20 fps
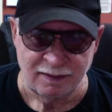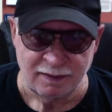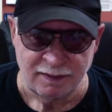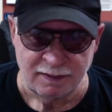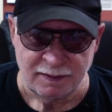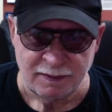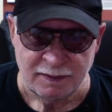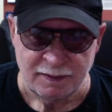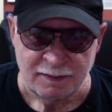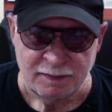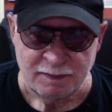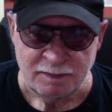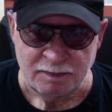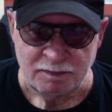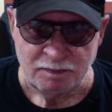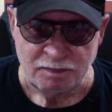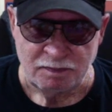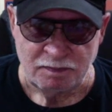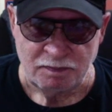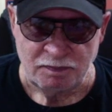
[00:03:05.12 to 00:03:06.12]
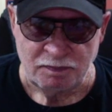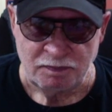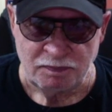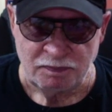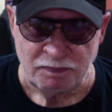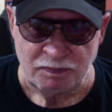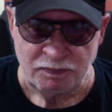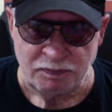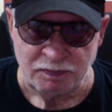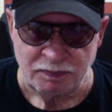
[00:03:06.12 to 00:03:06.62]

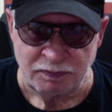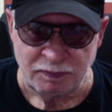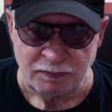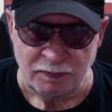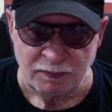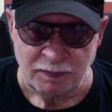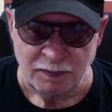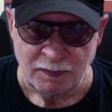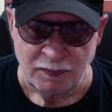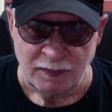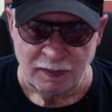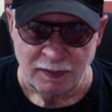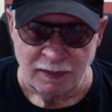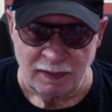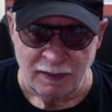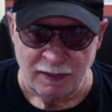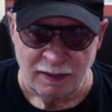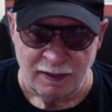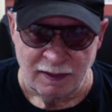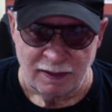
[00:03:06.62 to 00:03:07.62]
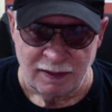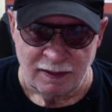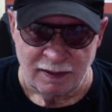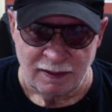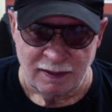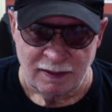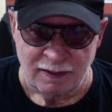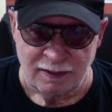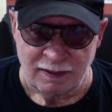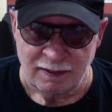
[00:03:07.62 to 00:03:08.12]

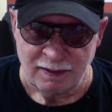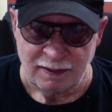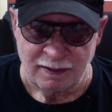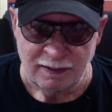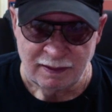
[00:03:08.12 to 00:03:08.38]
(silence)